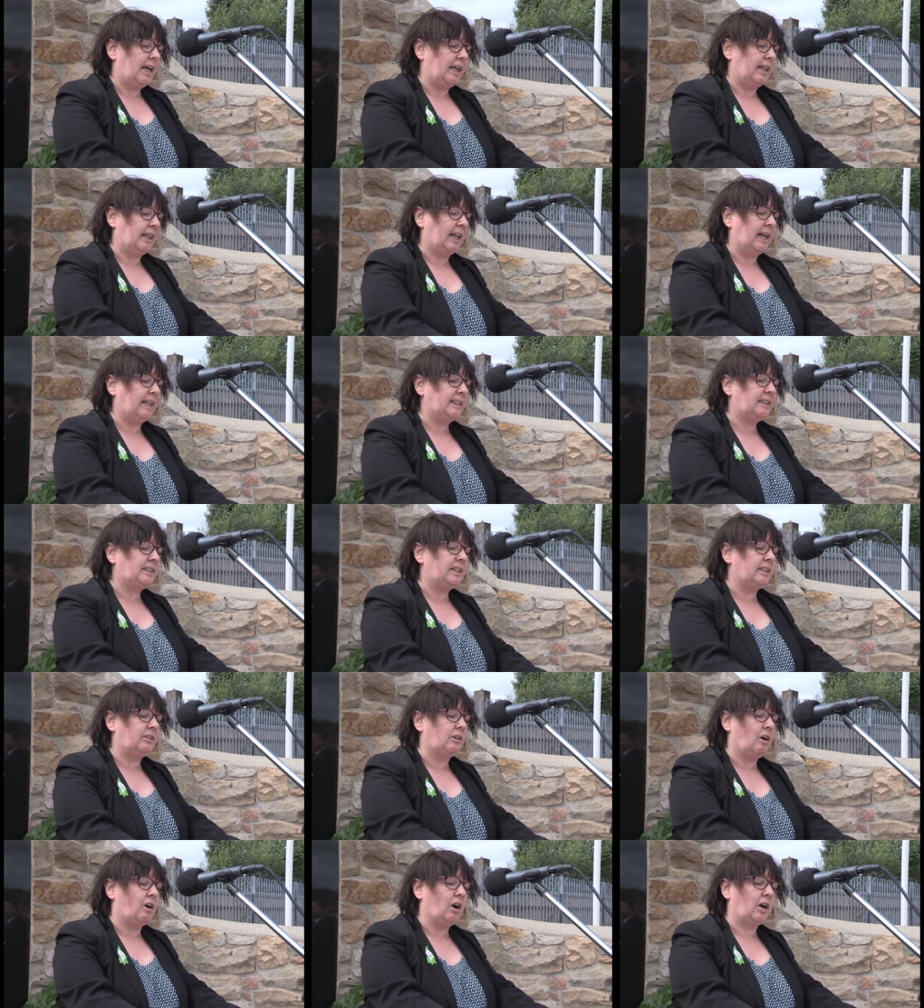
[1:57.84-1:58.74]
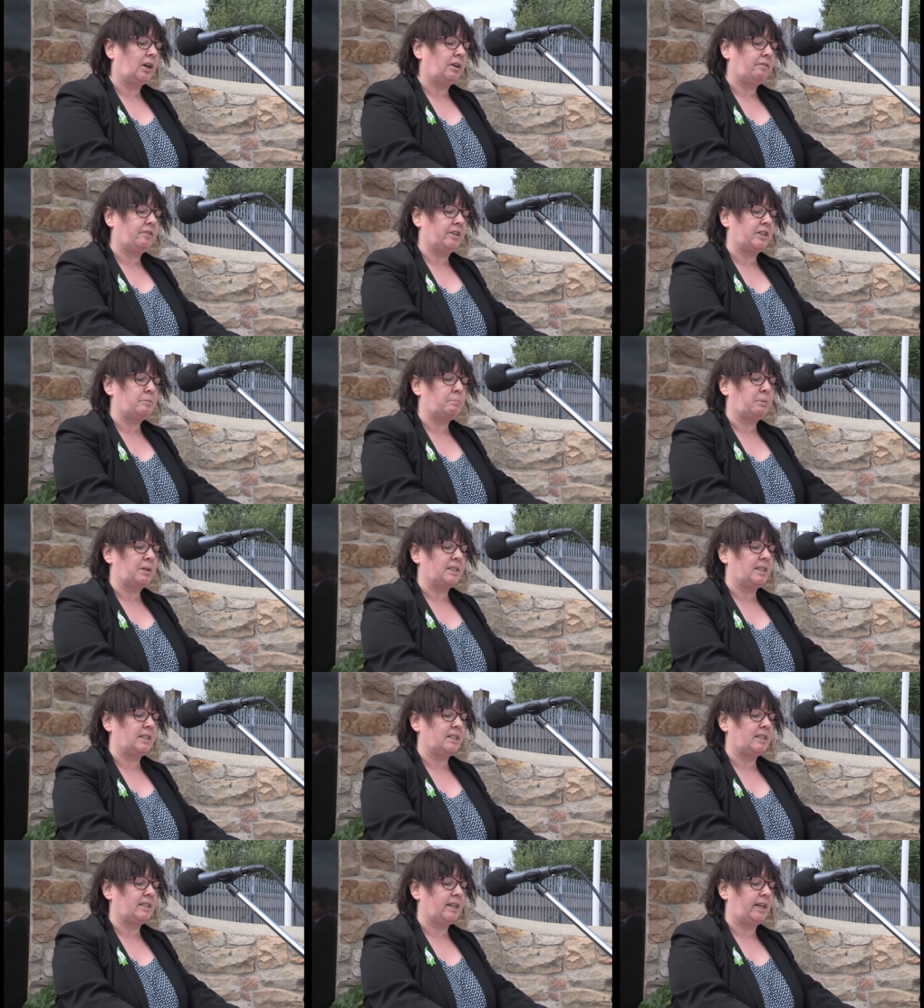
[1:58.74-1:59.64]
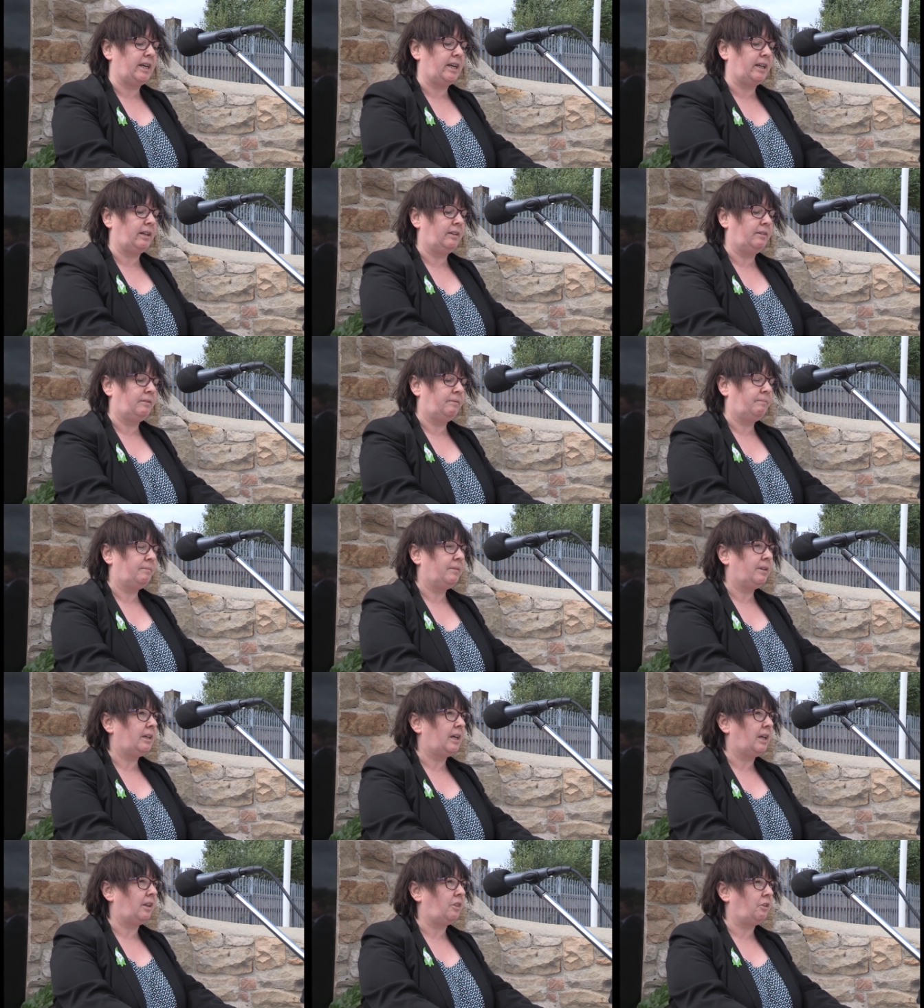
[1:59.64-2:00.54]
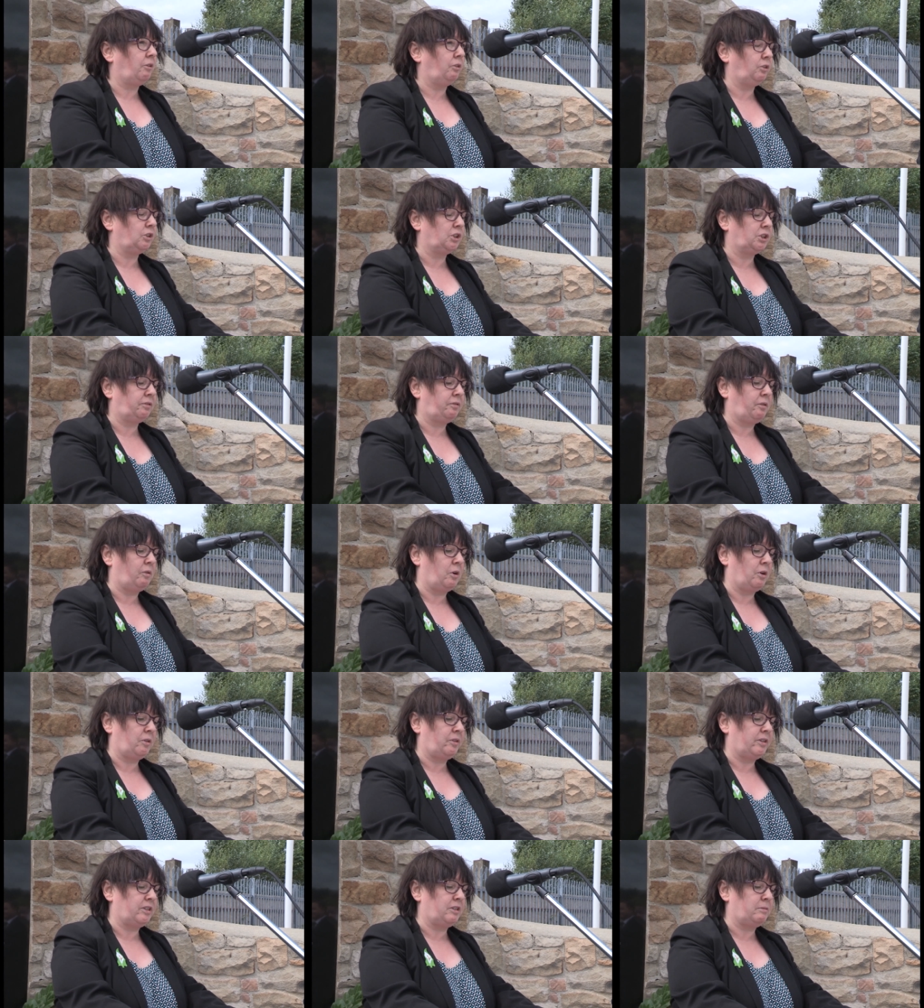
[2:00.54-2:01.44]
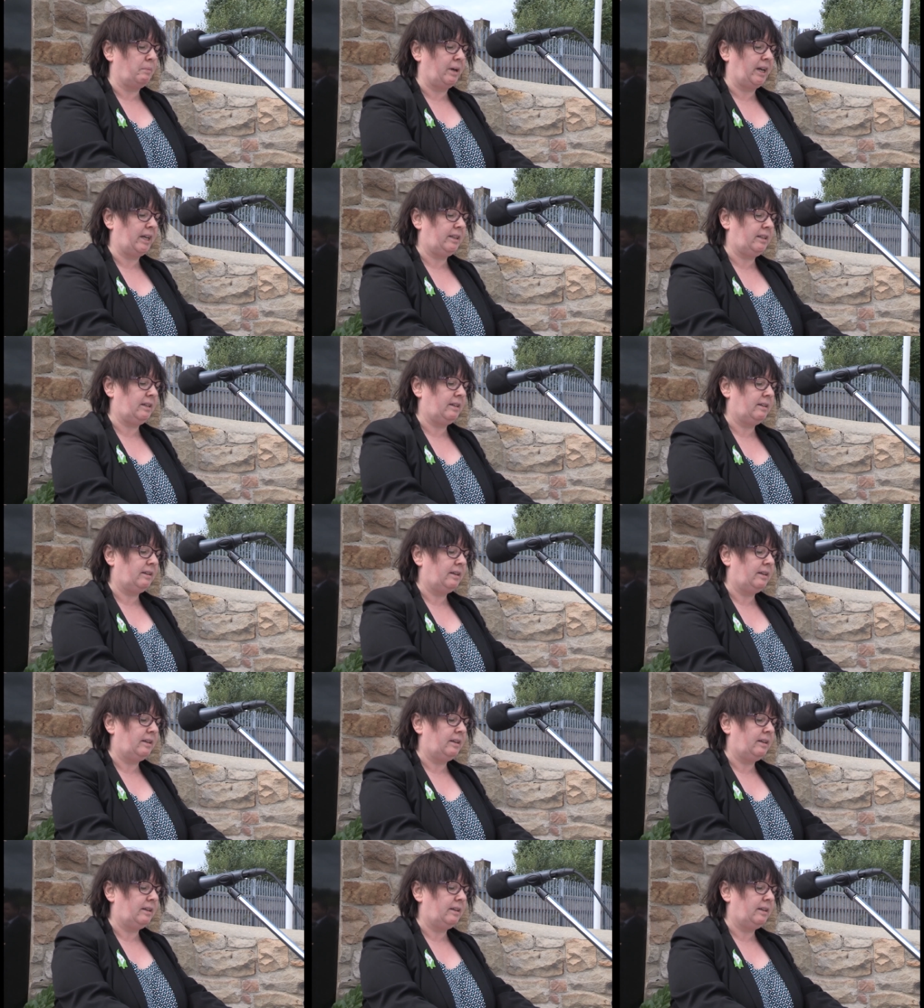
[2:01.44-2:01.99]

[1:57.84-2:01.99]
It lights the dark of this prison cell, it thunders forth its might.